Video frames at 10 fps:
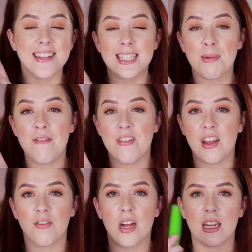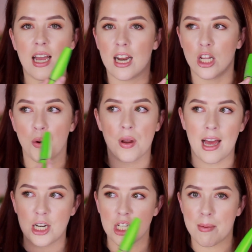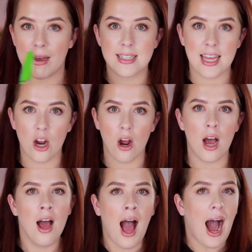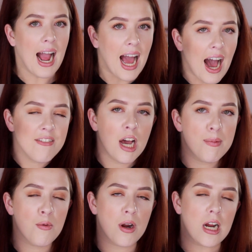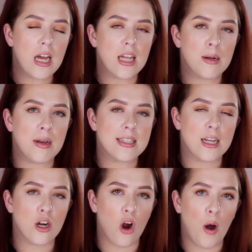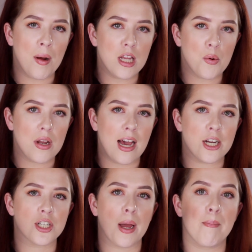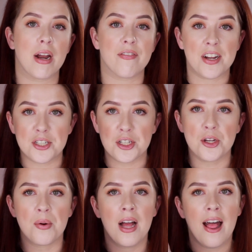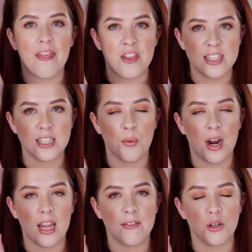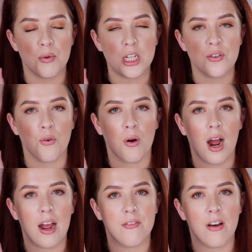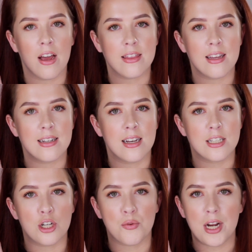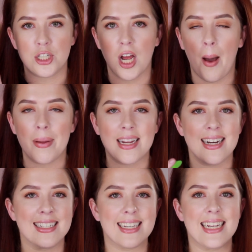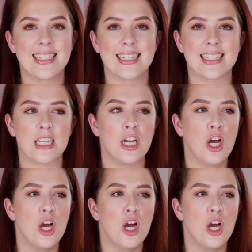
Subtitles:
This is my favorite kind of lower lash line mascara. I have not been wearing a lot of mascara on my lower lash line, but if I do, this is the one I love to reach for. I find that it does a great job because it doesn't